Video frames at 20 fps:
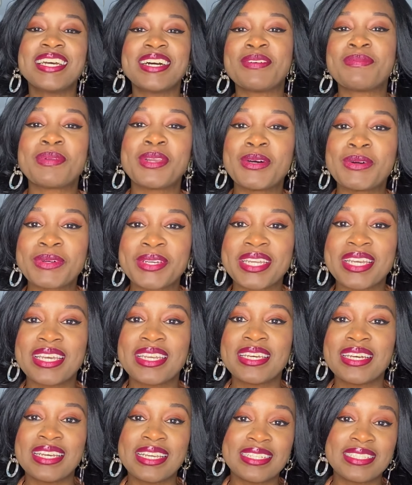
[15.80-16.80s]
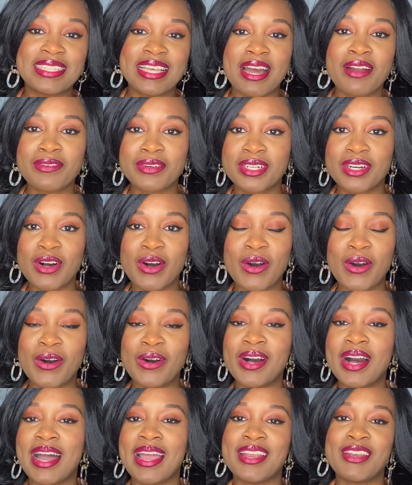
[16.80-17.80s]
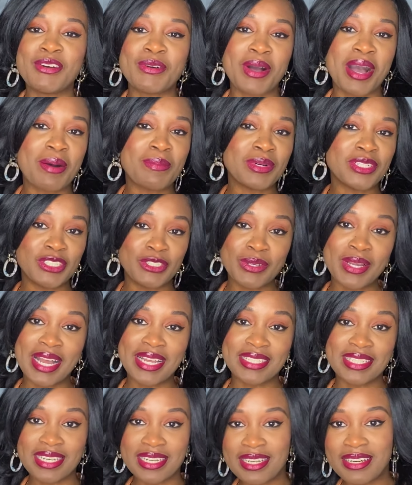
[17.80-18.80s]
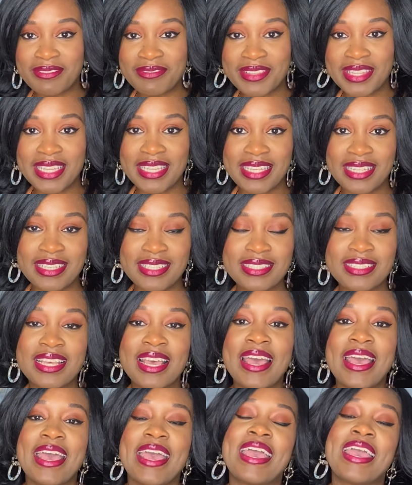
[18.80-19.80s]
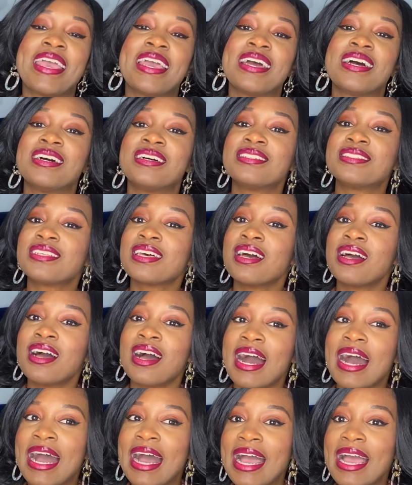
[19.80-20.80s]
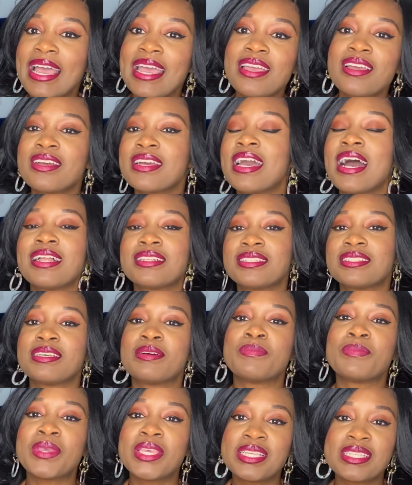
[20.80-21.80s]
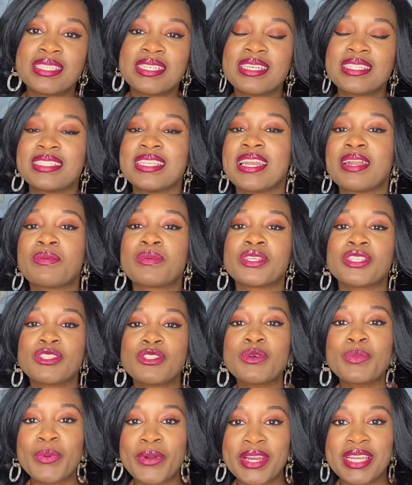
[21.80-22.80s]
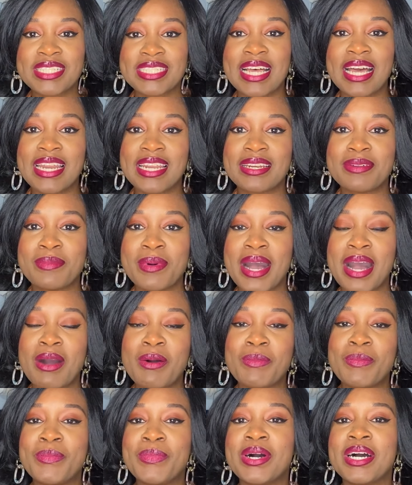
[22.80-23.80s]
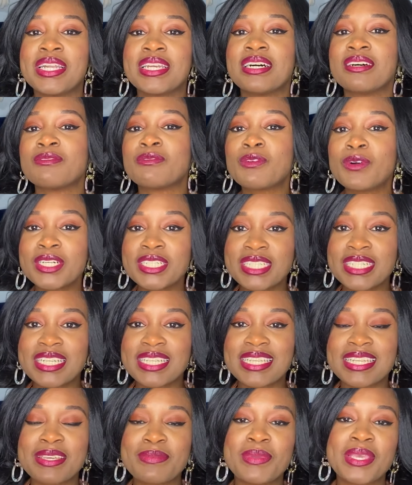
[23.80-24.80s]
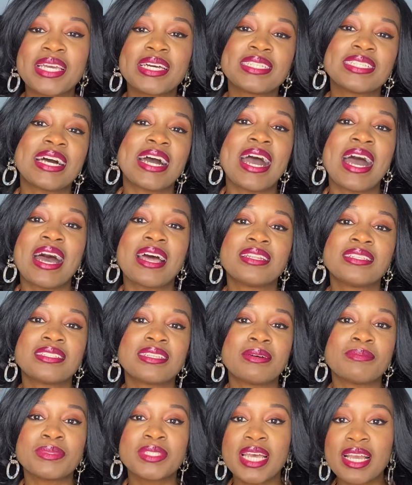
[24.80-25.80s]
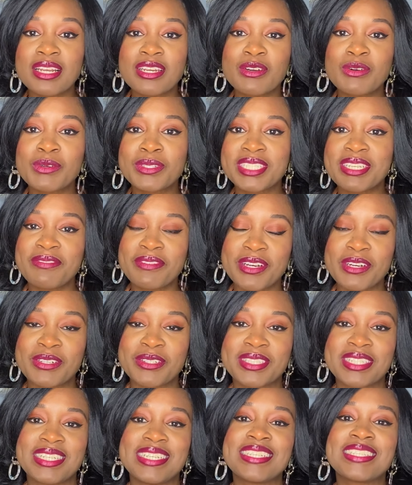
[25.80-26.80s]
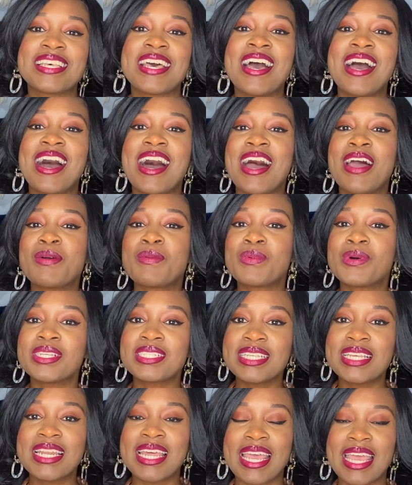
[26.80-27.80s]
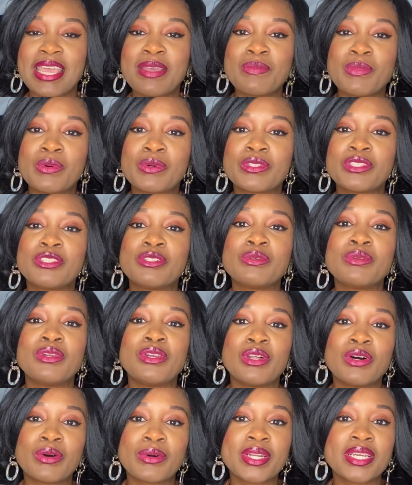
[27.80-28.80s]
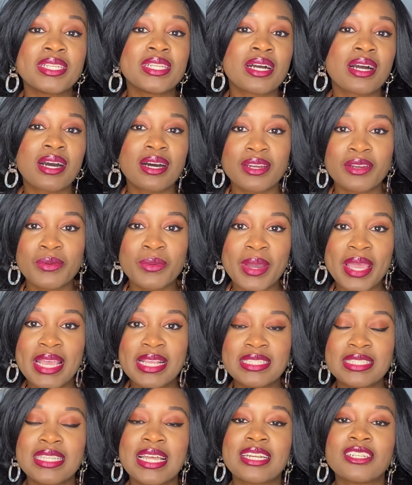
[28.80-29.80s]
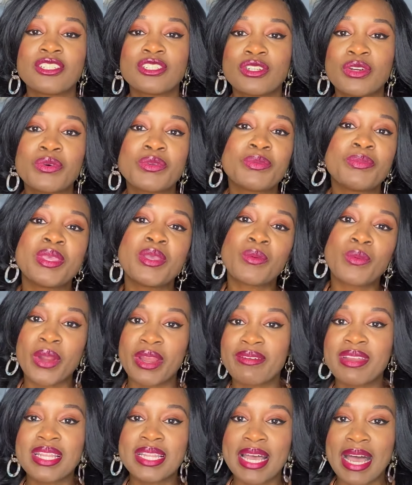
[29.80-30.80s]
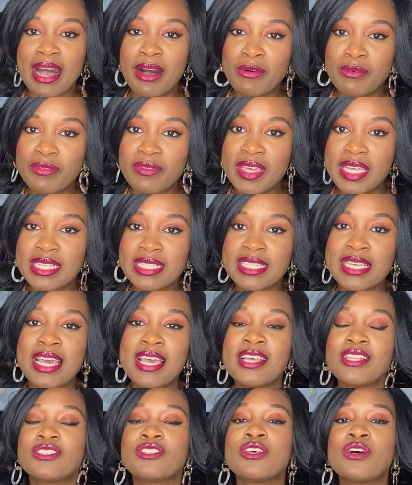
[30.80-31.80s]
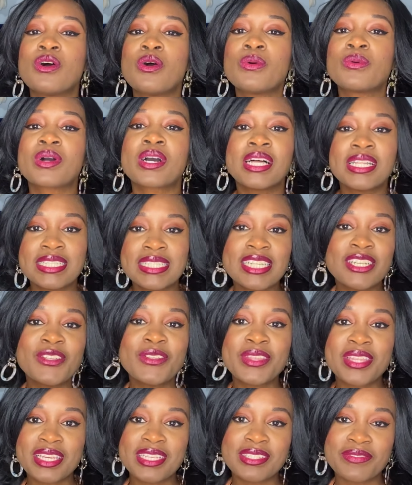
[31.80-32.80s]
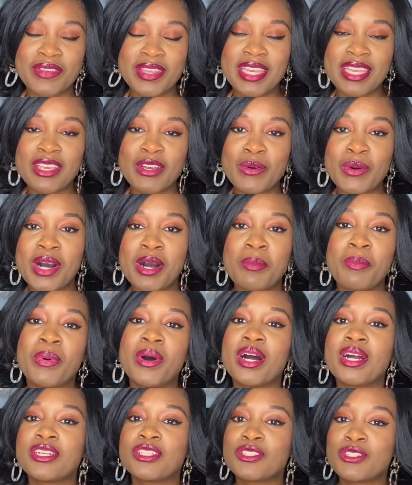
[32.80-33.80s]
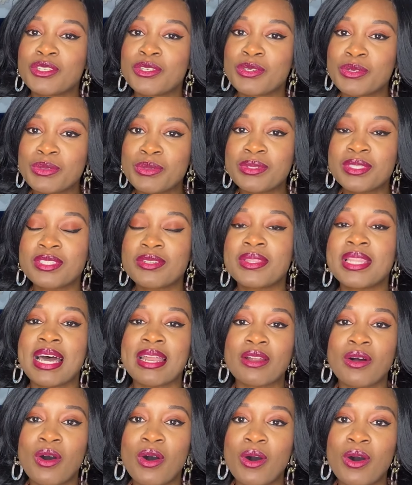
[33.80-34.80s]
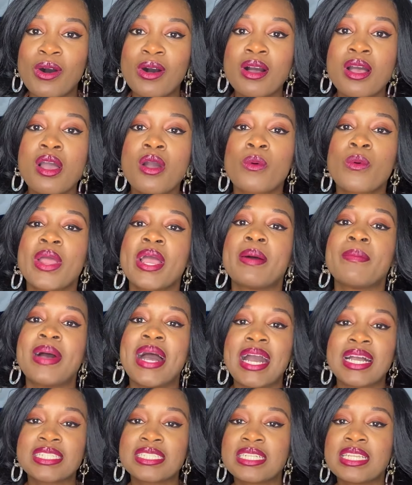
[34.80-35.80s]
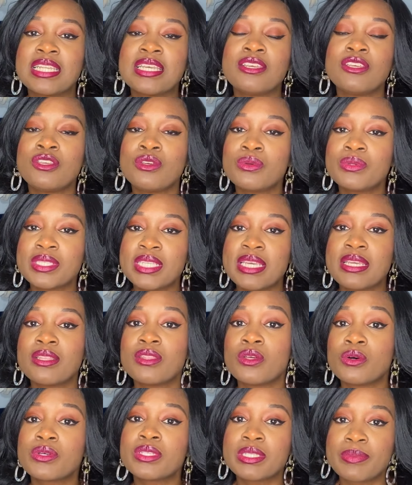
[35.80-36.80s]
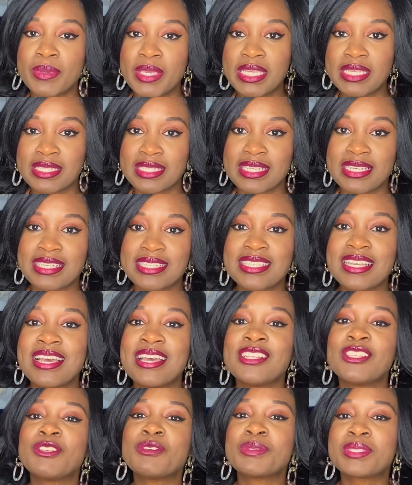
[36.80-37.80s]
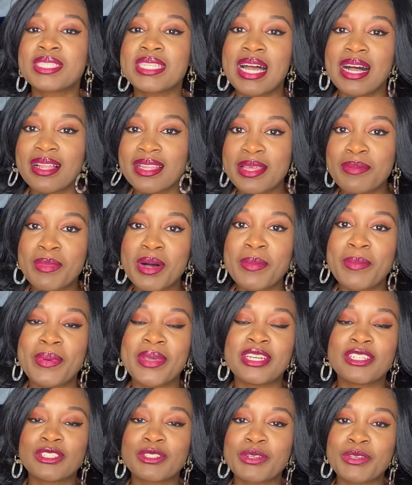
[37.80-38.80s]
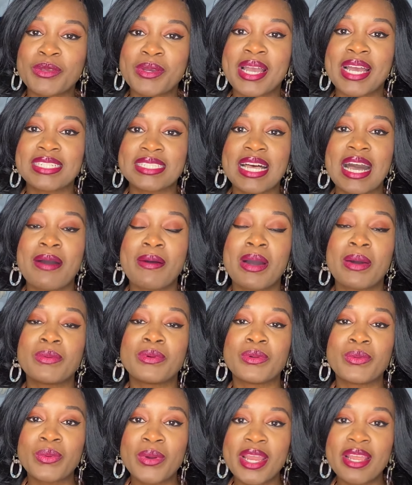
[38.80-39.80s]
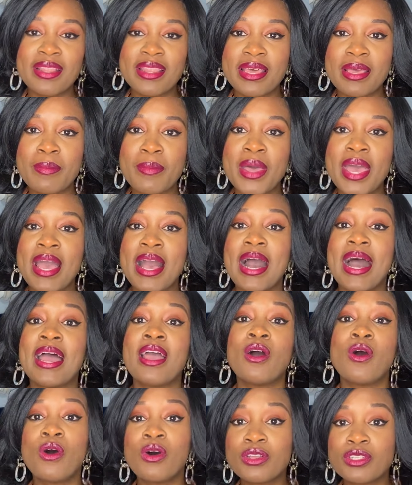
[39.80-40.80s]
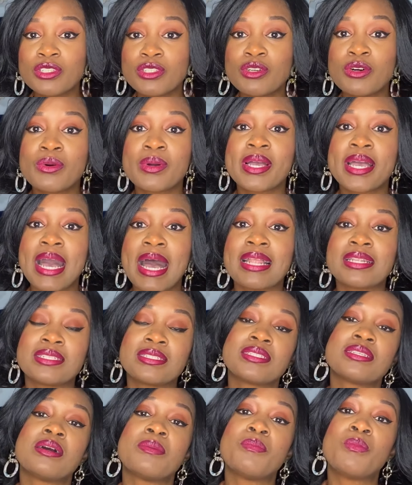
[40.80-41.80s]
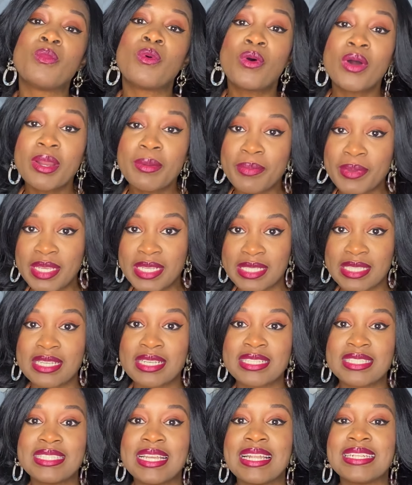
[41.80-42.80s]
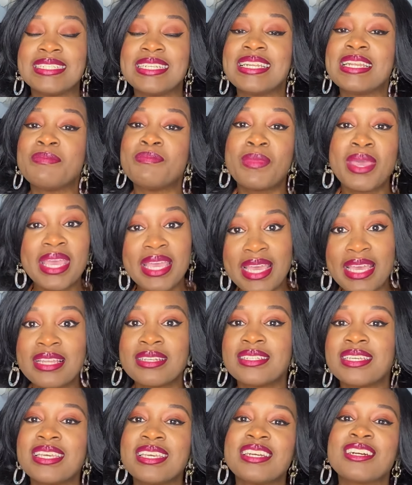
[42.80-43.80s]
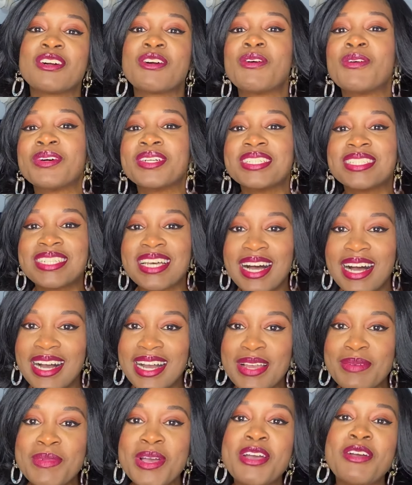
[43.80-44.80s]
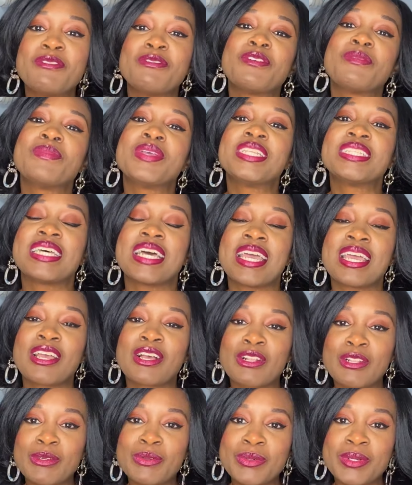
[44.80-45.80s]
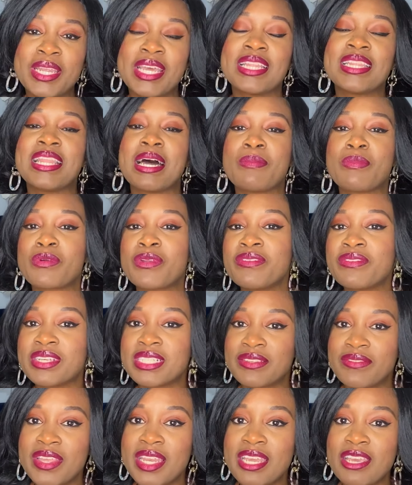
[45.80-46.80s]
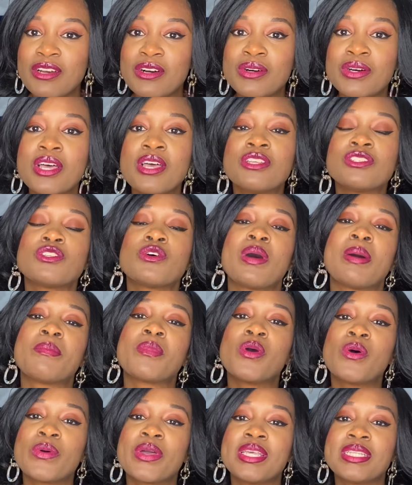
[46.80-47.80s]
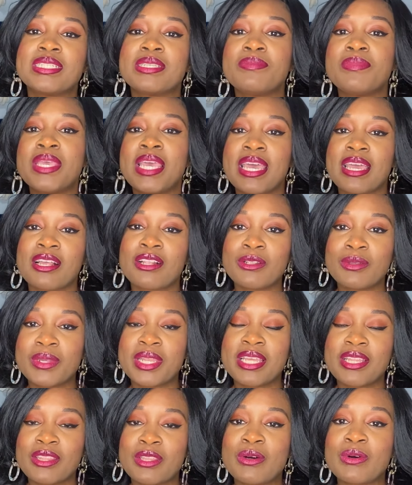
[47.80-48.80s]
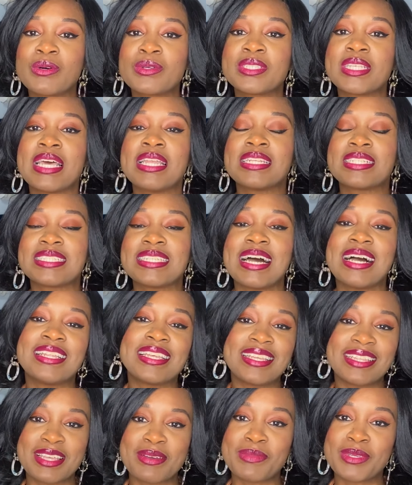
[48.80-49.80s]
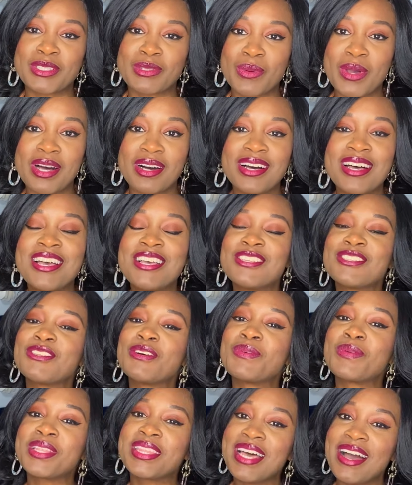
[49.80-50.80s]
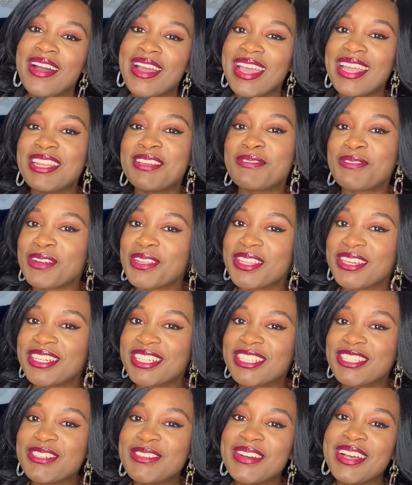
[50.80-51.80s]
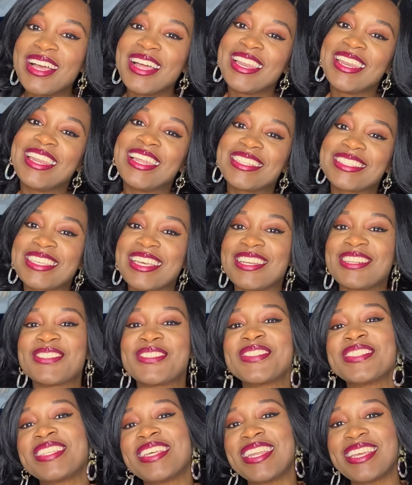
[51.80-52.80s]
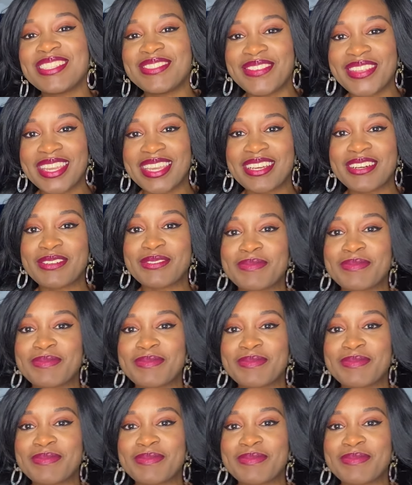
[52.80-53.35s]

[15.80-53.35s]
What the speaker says: uploaded a Zara haul. I know how much you guys love these, and I got some pieces that I was super excited about, but unfortunately, because I had some technical difficulties, I wasn't able to load the cutaways that showed me wearing the outfits. So consider this video a part 2 to that haul, where I'm actually using those pieces to style them up and show you guys how I would wear them. I also got some more pieces that didn't make it here on time for me to include in that previous video, so I'm going to be including those and styling them as well. So without any further ado, let's get into today's video.